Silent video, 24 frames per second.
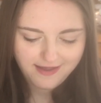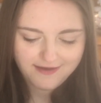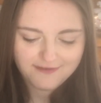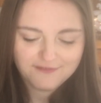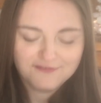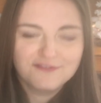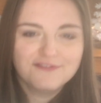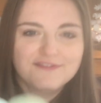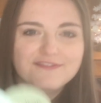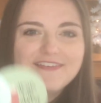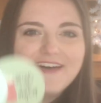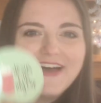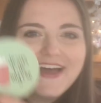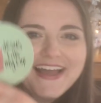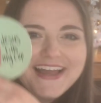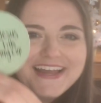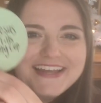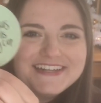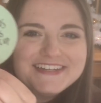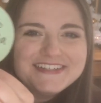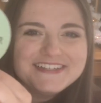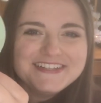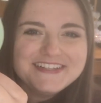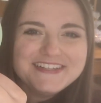
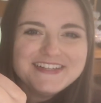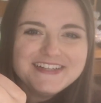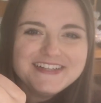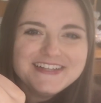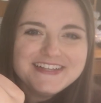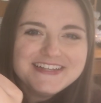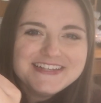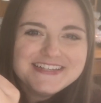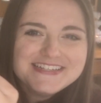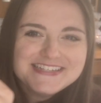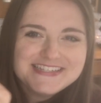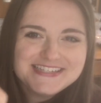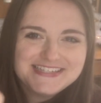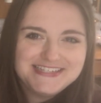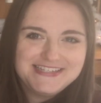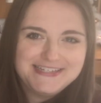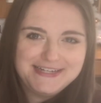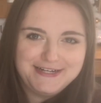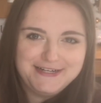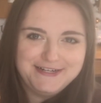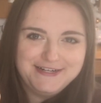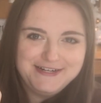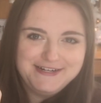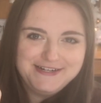Vinyl
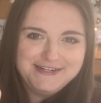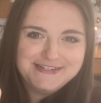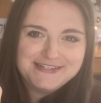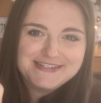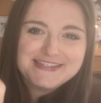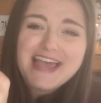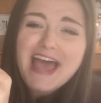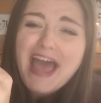stickers.